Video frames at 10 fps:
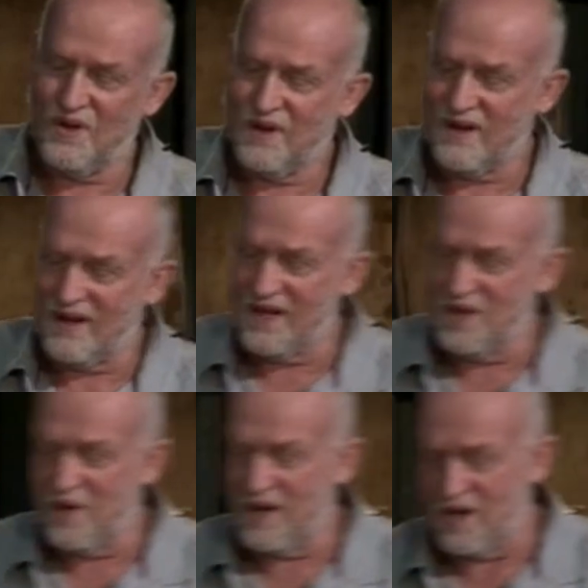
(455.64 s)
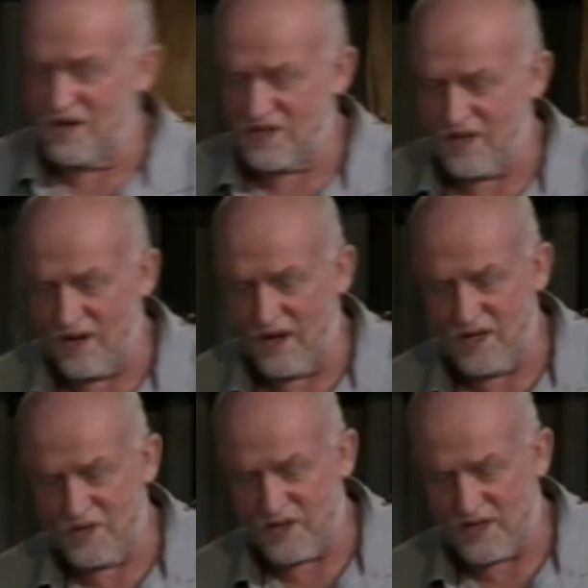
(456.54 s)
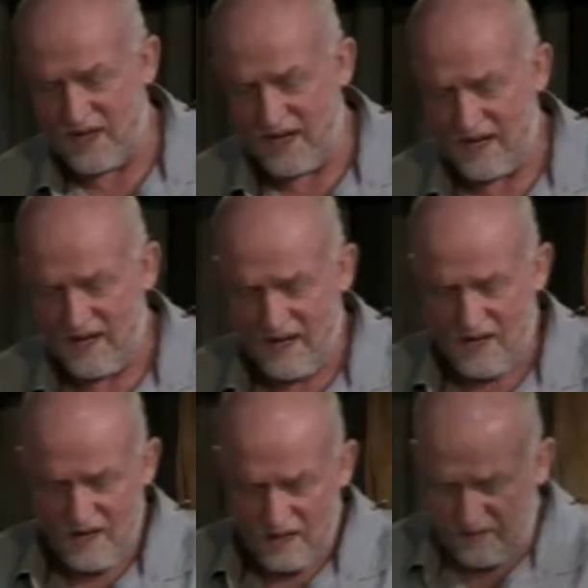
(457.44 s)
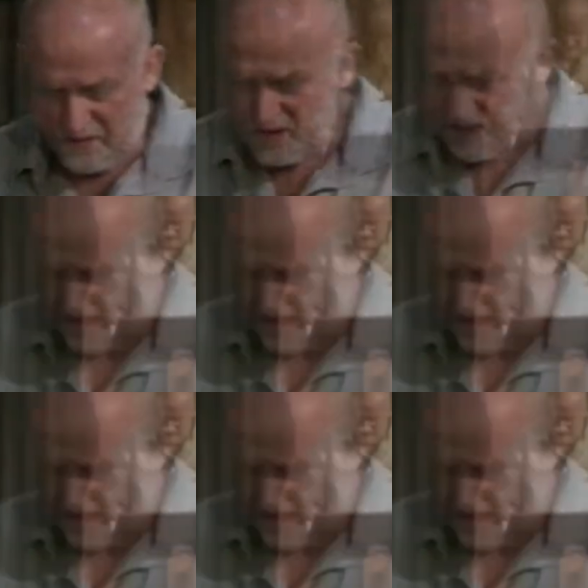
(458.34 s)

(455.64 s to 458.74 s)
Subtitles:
little innuendos that are interesting. The first little